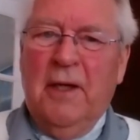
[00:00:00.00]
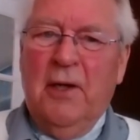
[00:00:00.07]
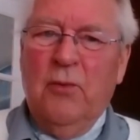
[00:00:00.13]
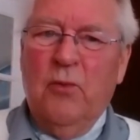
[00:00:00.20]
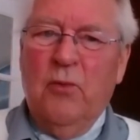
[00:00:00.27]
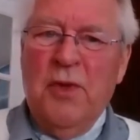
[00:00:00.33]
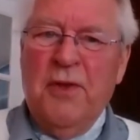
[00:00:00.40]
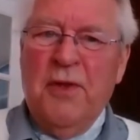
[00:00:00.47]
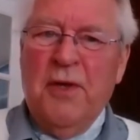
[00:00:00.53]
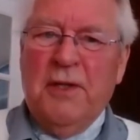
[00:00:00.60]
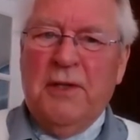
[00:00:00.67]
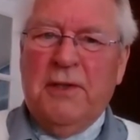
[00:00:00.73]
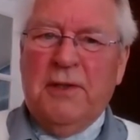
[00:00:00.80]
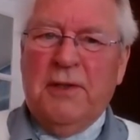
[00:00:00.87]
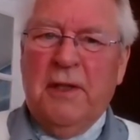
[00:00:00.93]
with
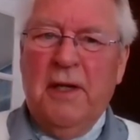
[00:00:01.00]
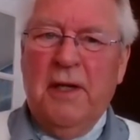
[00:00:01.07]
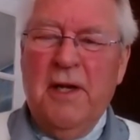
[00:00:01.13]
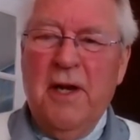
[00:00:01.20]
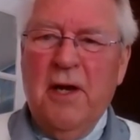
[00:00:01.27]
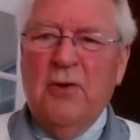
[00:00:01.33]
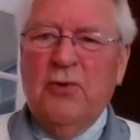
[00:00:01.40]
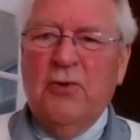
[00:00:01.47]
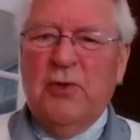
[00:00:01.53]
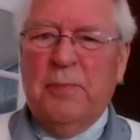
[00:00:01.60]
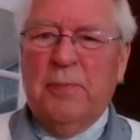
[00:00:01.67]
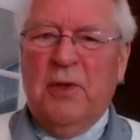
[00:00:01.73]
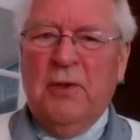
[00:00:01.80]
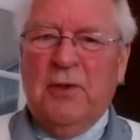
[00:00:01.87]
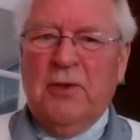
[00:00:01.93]
this. And no
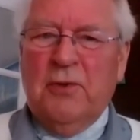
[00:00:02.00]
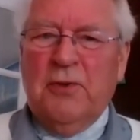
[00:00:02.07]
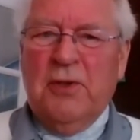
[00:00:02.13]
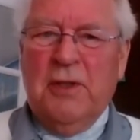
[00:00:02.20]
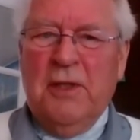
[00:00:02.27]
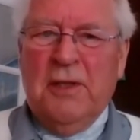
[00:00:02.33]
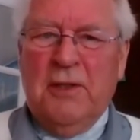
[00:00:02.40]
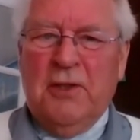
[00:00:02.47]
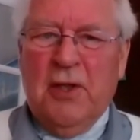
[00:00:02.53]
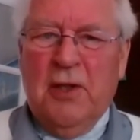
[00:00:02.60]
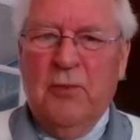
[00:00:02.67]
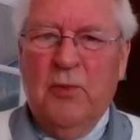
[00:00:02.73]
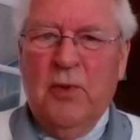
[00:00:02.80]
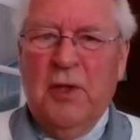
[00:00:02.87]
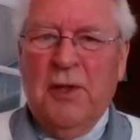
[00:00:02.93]
spiritual
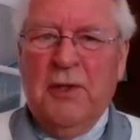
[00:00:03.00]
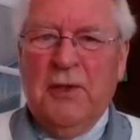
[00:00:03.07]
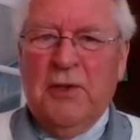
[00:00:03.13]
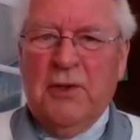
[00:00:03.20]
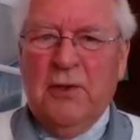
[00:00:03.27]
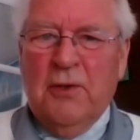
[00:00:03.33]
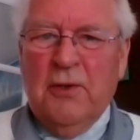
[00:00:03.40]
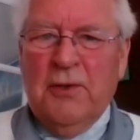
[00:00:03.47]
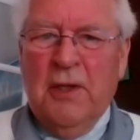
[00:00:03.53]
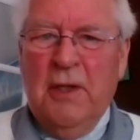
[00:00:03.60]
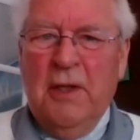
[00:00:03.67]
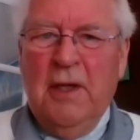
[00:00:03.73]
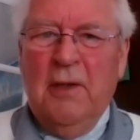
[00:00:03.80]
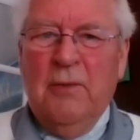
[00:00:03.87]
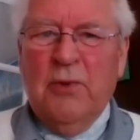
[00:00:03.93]
teacher worth his salt
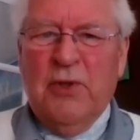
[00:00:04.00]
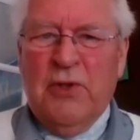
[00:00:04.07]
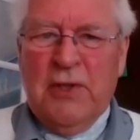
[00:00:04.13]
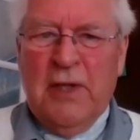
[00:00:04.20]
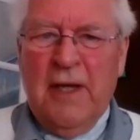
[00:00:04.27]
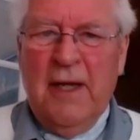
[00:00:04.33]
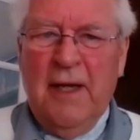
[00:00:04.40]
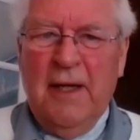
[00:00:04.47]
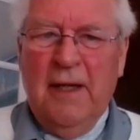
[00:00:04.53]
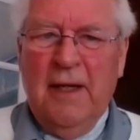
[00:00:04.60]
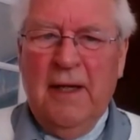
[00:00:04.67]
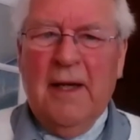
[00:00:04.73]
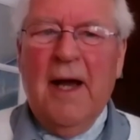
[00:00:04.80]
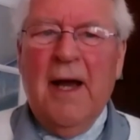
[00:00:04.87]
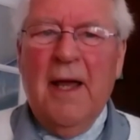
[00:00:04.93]
will say,
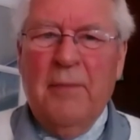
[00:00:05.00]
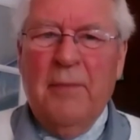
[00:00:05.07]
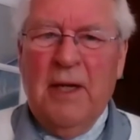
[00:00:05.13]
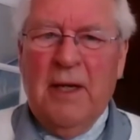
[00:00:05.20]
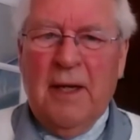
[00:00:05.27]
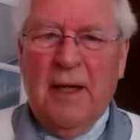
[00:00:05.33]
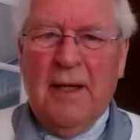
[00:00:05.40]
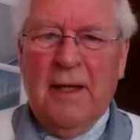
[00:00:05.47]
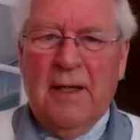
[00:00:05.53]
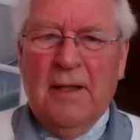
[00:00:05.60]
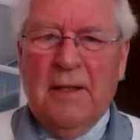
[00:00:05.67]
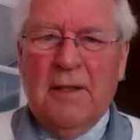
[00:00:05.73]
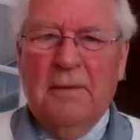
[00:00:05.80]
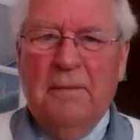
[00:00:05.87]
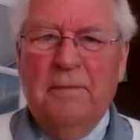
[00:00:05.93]
I am
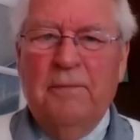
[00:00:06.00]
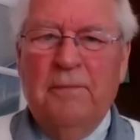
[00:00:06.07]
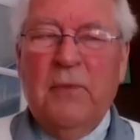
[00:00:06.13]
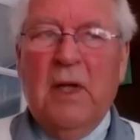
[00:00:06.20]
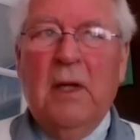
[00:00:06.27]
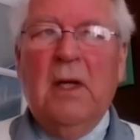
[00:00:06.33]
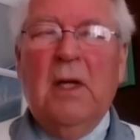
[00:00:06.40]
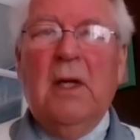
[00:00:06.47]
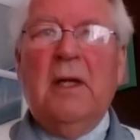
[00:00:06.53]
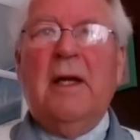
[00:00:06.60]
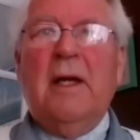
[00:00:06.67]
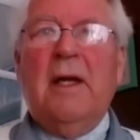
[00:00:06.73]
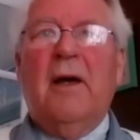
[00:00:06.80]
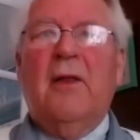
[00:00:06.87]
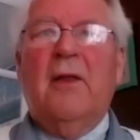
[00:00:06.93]
enlightened.
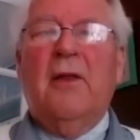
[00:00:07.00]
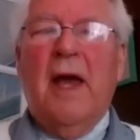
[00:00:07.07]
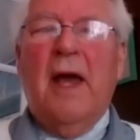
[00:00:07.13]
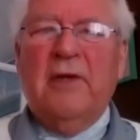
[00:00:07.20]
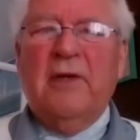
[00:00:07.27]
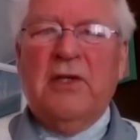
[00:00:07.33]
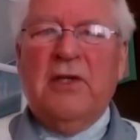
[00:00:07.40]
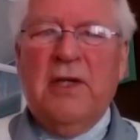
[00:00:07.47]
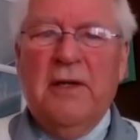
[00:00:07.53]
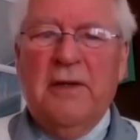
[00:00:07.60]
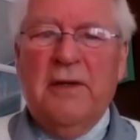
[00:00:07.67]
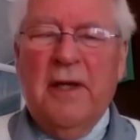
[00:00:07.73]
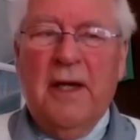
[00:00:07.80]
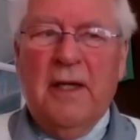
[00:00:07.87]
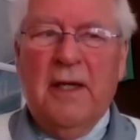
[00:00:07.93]
Now, having
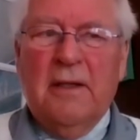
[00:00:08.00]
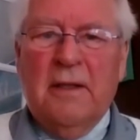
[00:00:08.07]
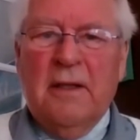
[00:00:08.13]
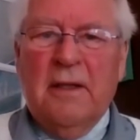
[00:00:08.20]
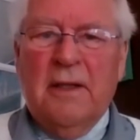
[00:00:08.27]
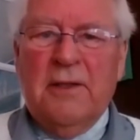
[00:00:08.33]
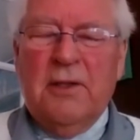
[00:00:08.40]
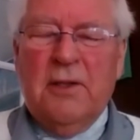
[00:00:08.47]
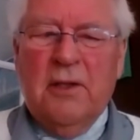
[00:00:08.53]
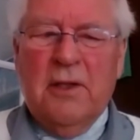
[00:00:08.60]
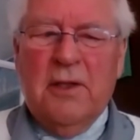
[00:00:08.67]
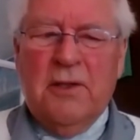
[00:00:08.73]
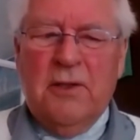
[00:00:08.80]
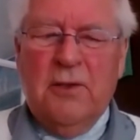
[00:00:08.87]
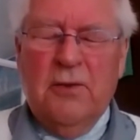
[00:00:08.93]
said that,
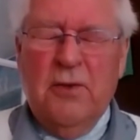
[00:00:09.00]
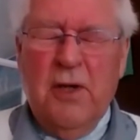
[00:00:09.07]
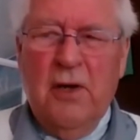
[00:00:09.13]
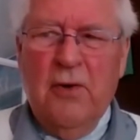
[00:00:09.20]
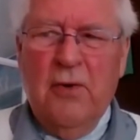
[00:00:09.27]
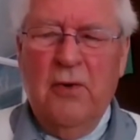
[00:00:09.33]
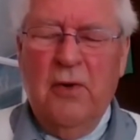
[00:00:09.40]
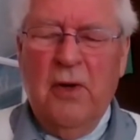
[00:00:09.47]
as you know,